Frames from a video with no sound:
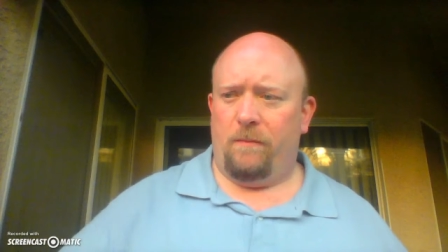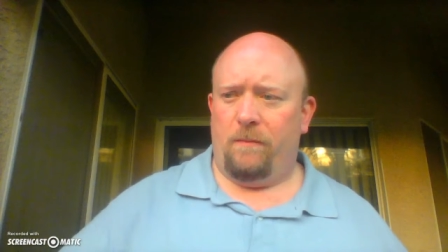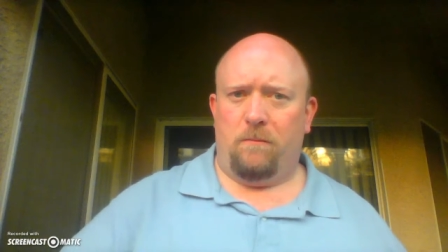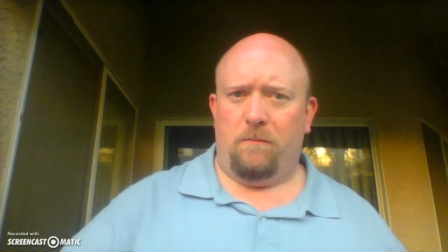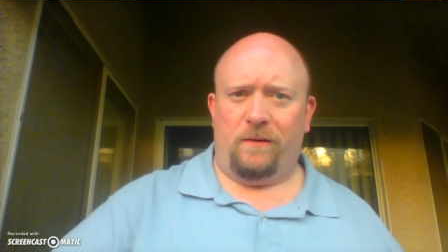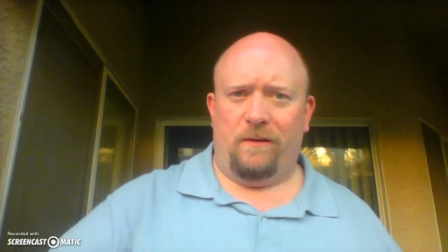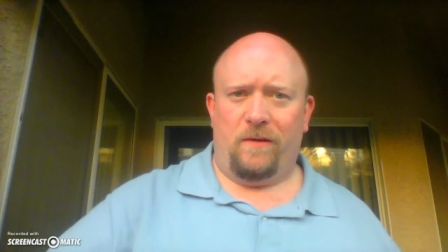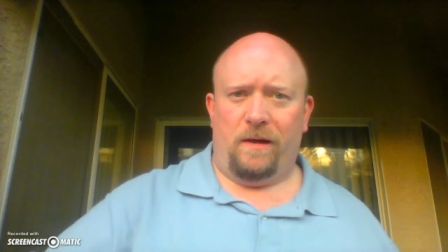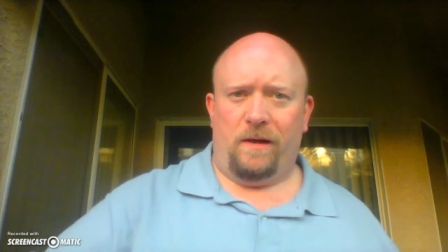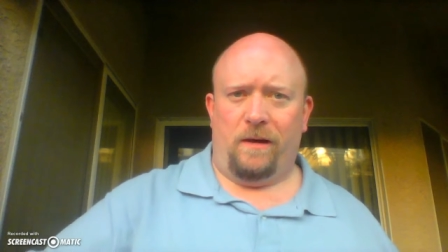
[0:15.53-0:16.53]
I paid
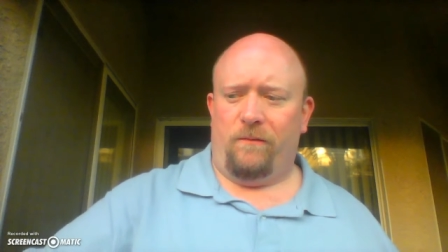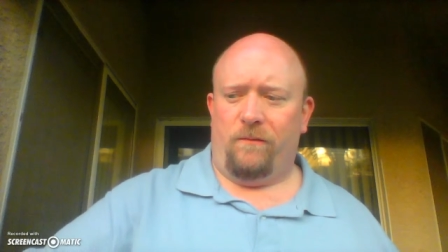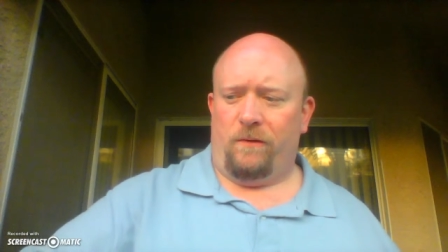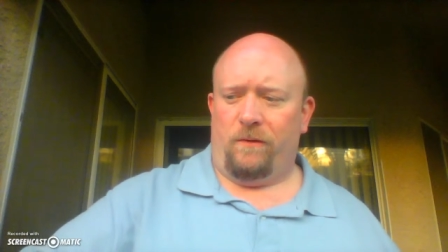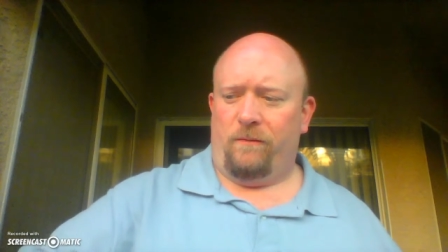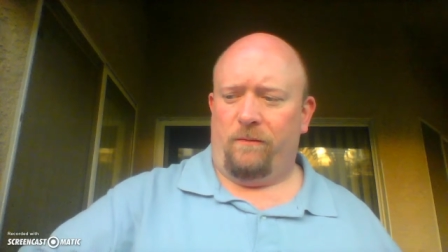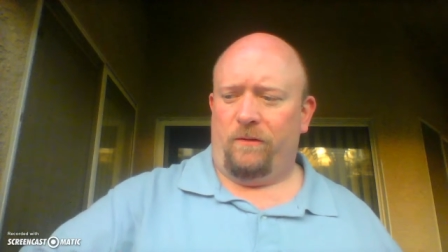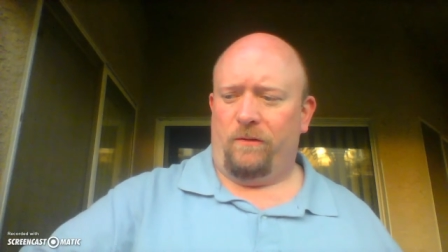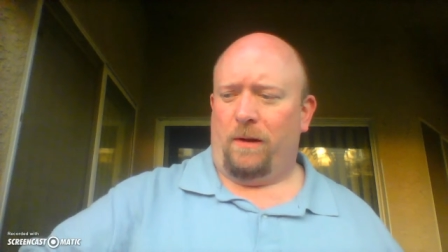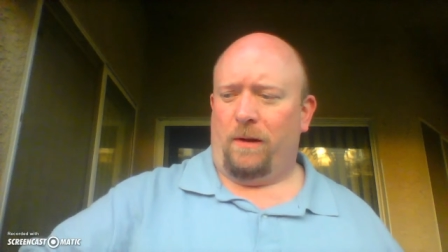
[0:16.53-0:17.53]
$1.79 for a
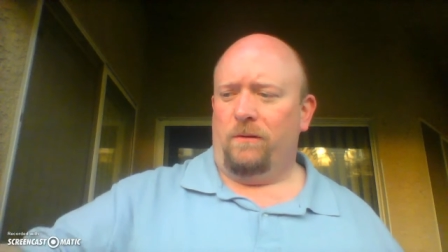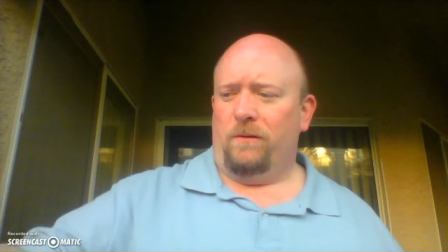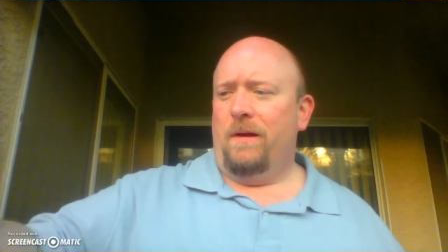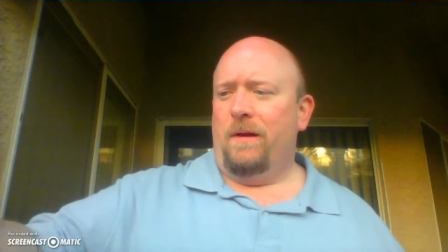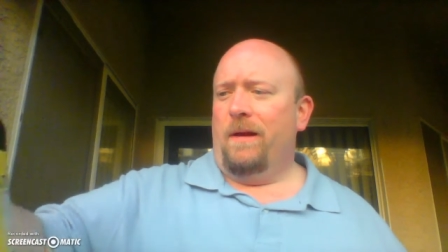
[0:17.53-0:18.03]
12-ounce bottle.